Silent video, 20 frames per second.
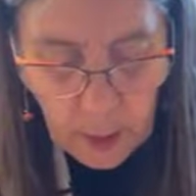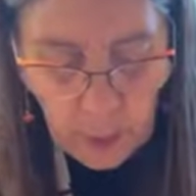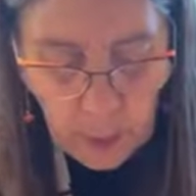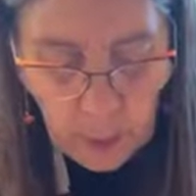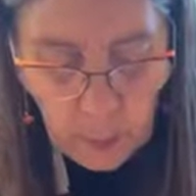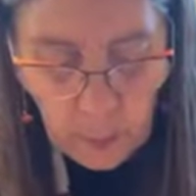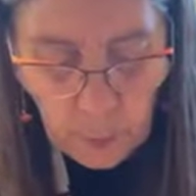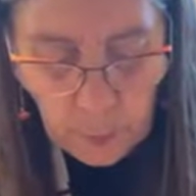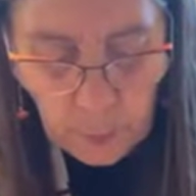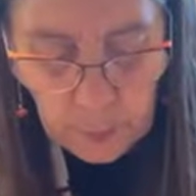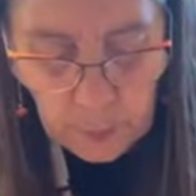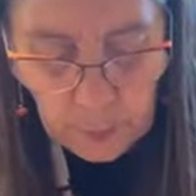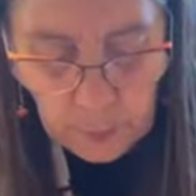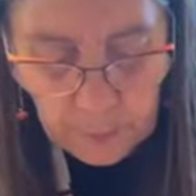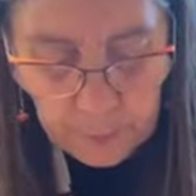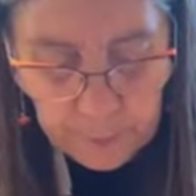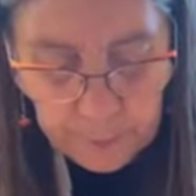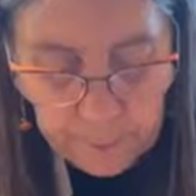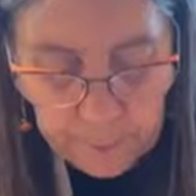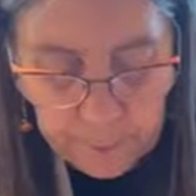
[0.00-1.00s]
coat.
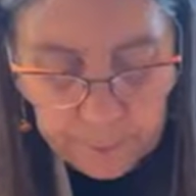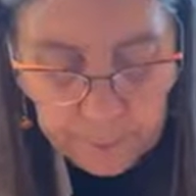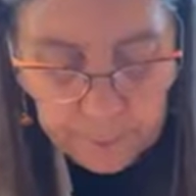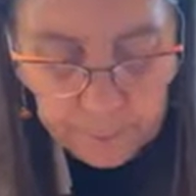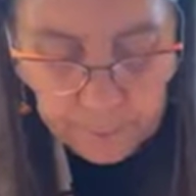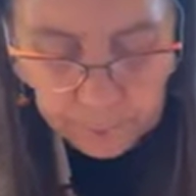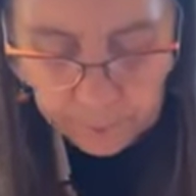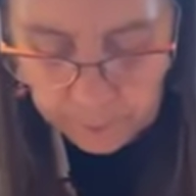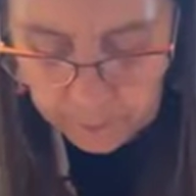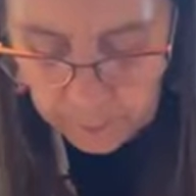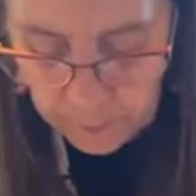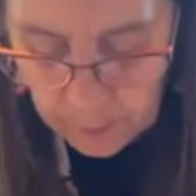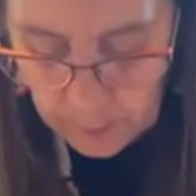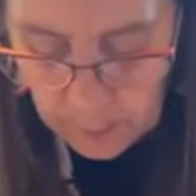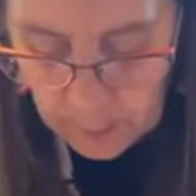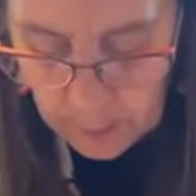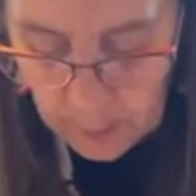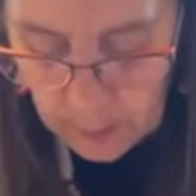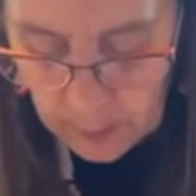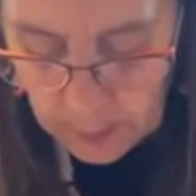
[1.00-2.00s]

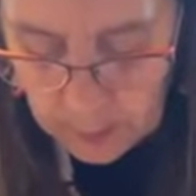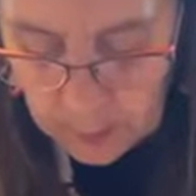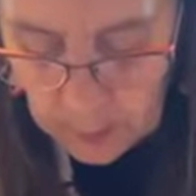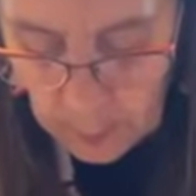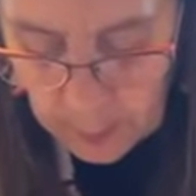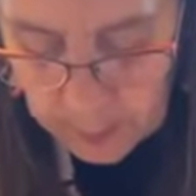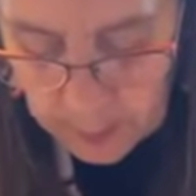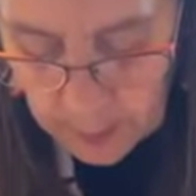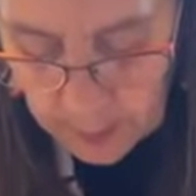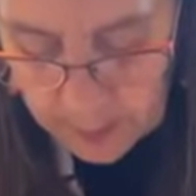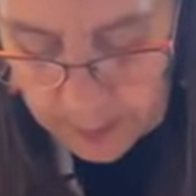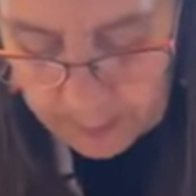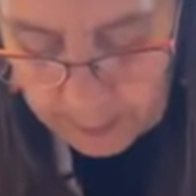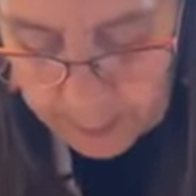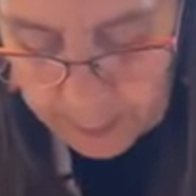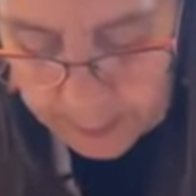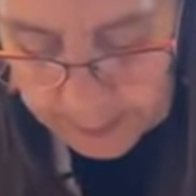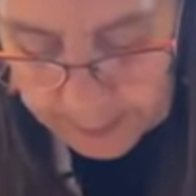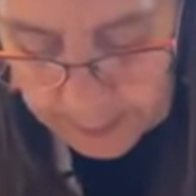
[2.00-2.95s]
So what do y'all have